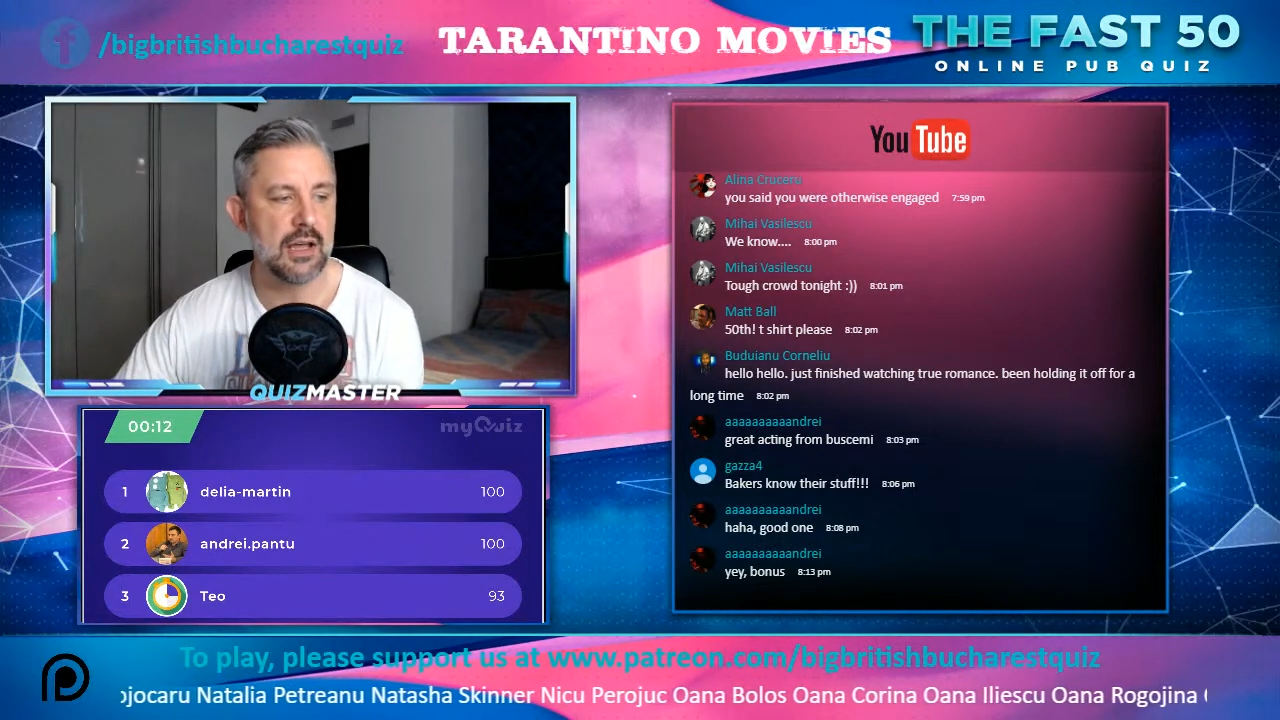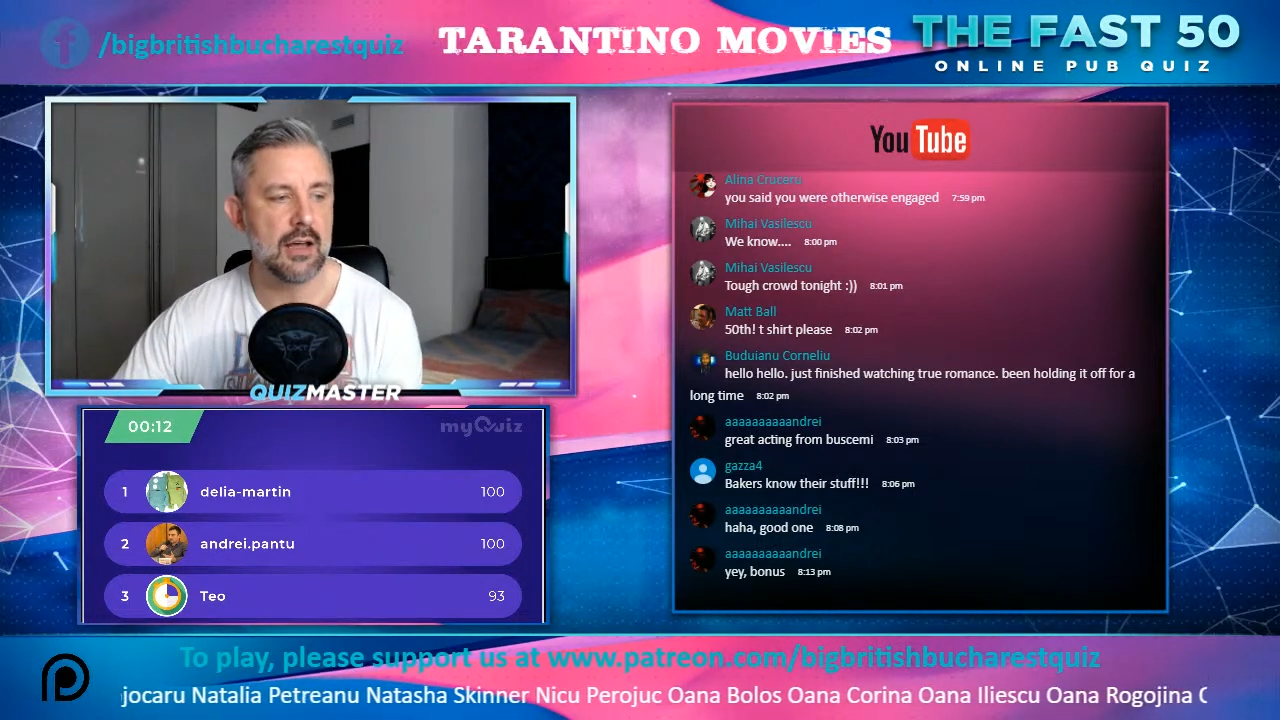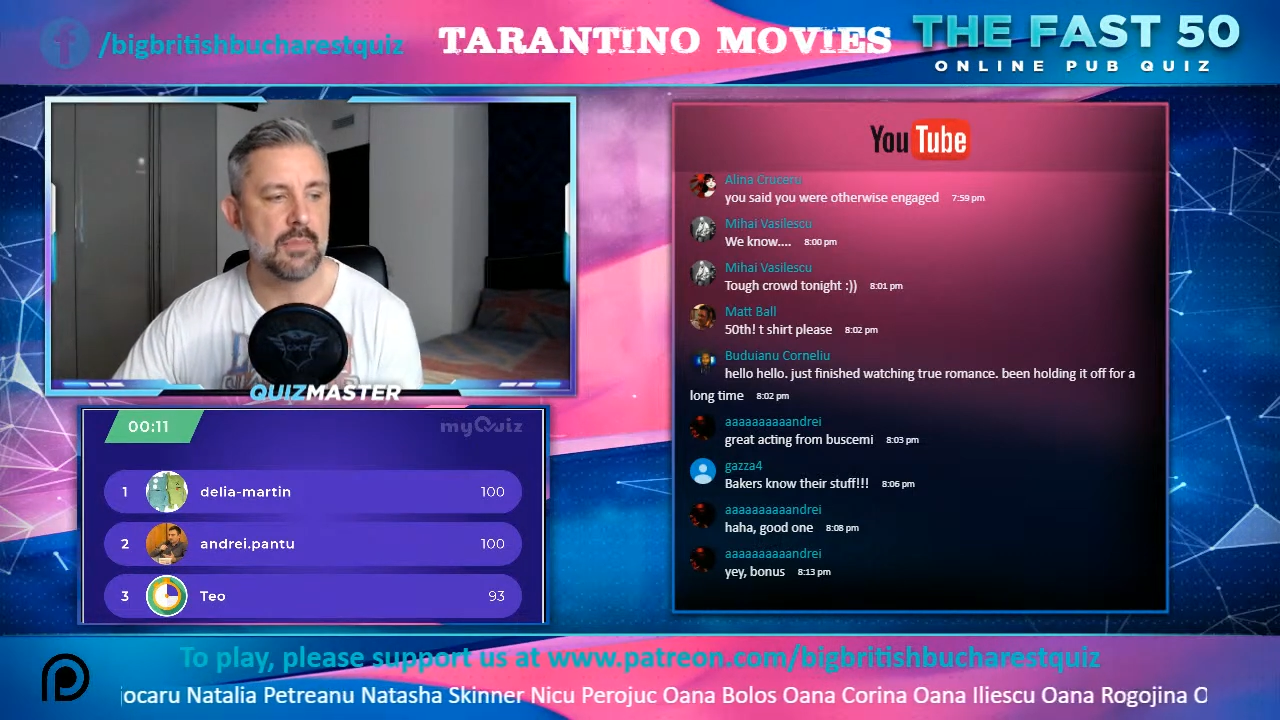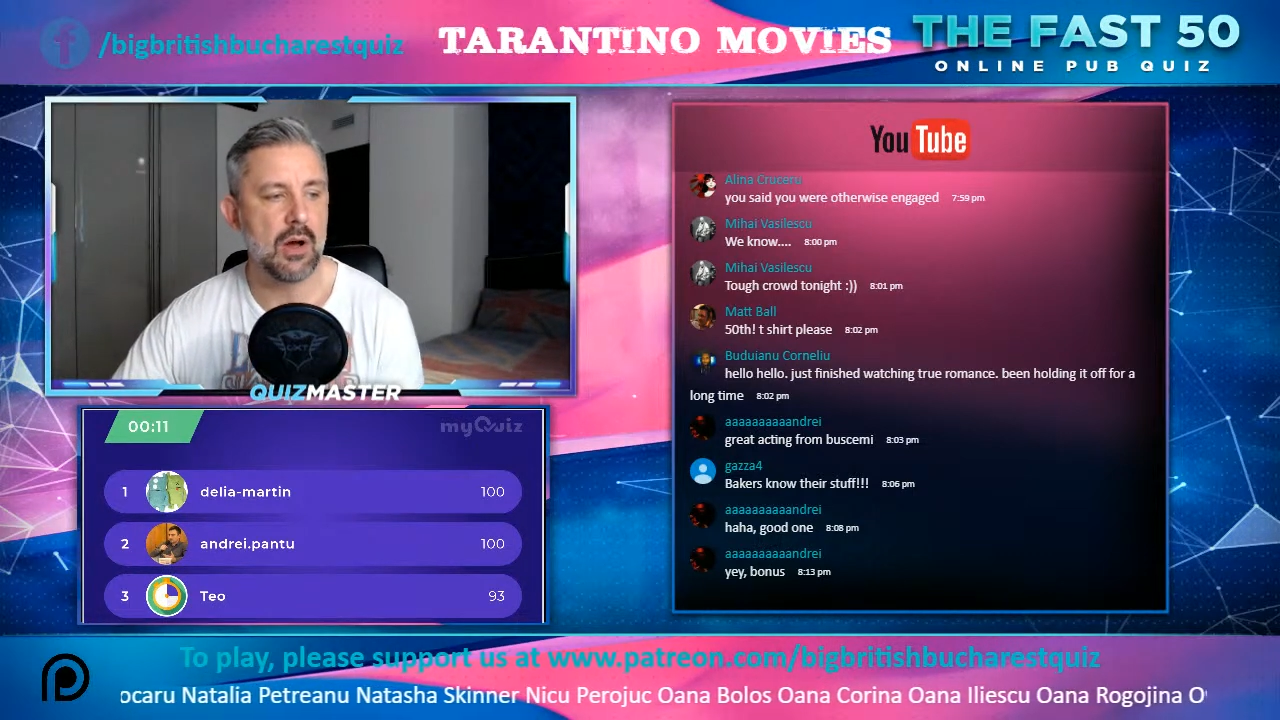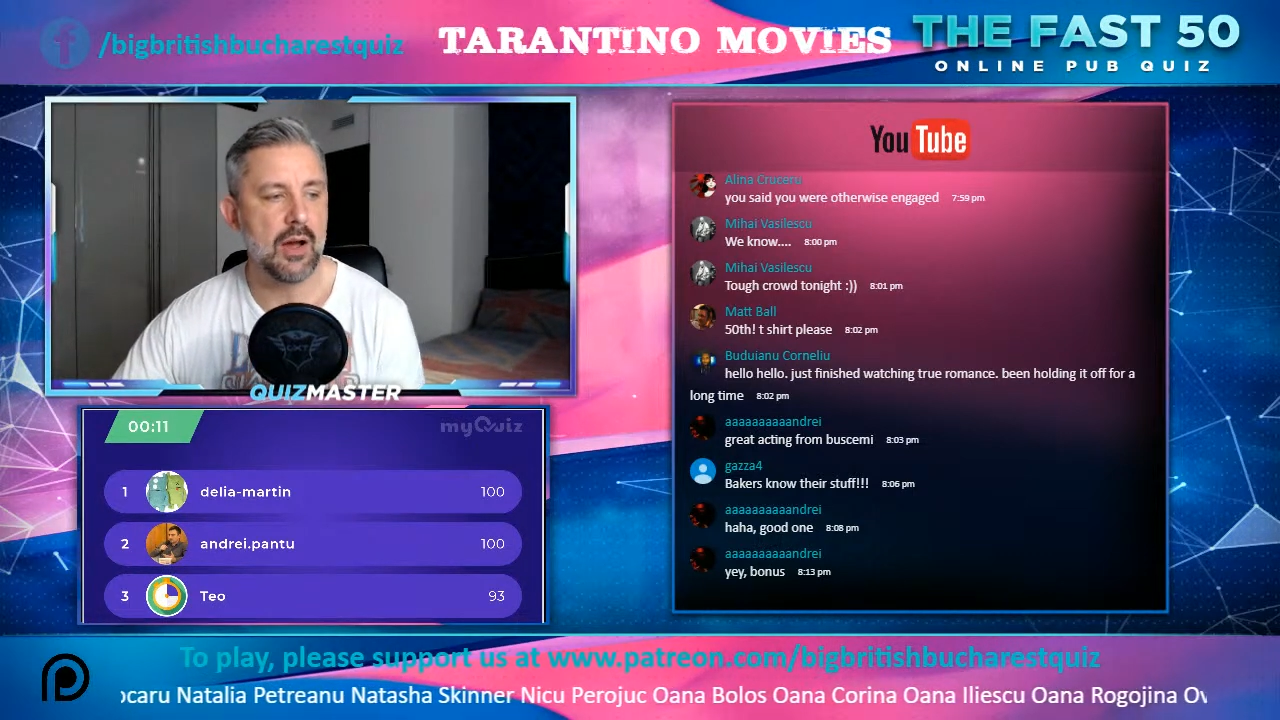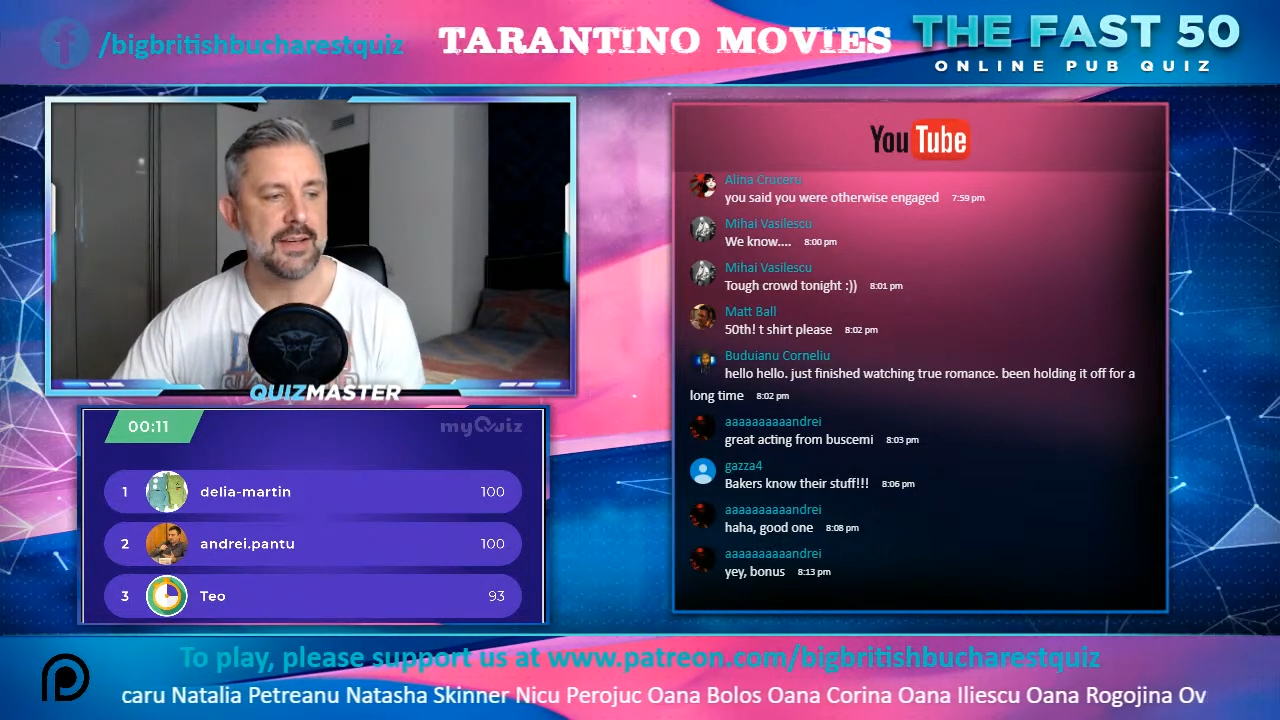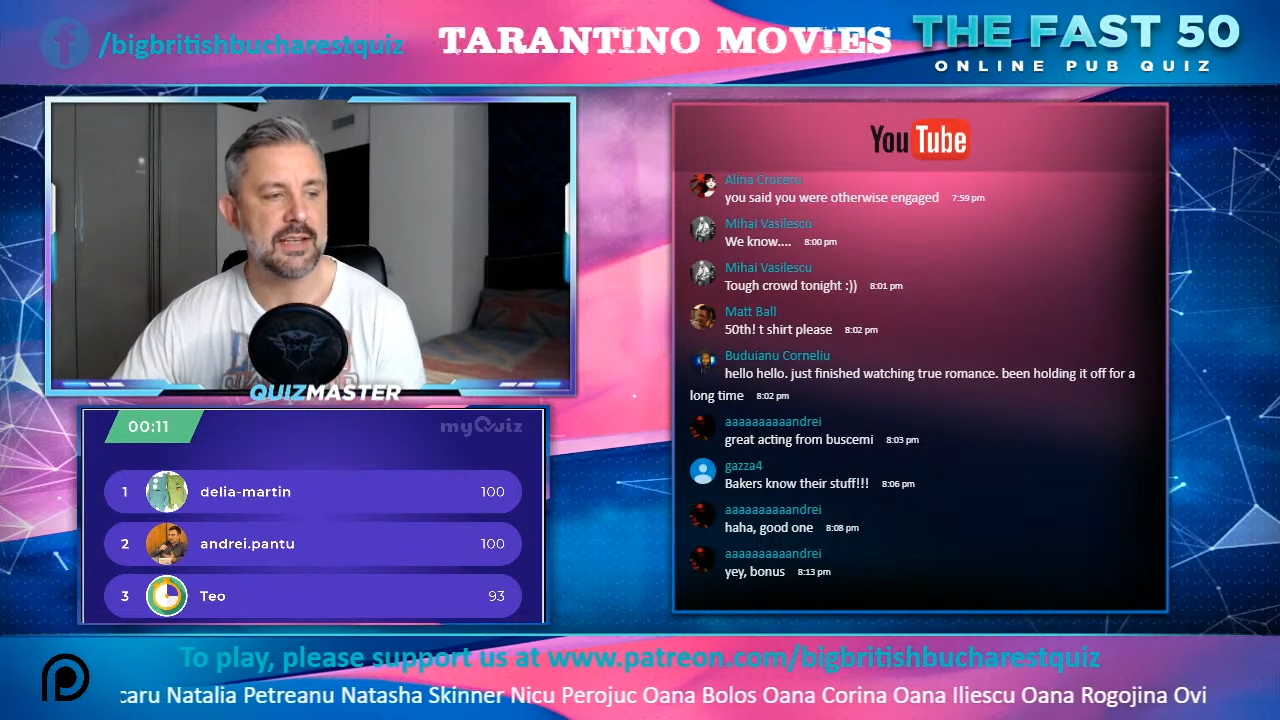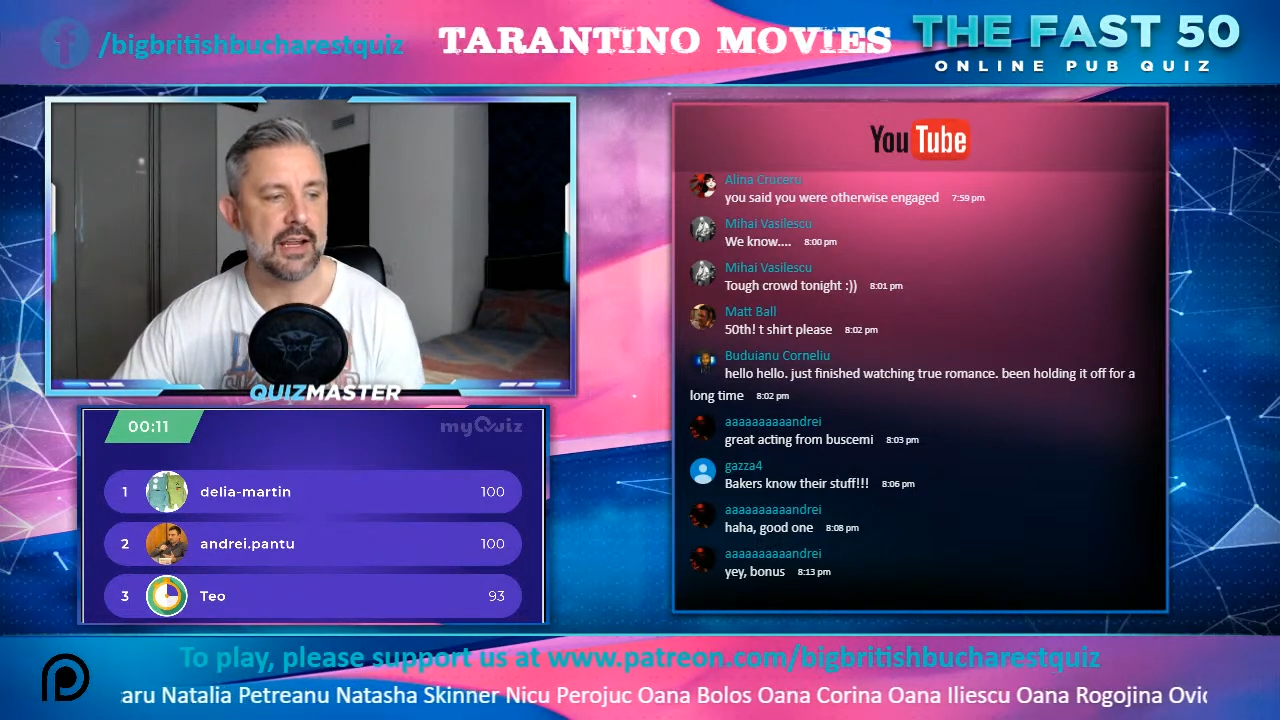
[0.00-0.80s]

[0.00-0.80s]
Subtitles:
behind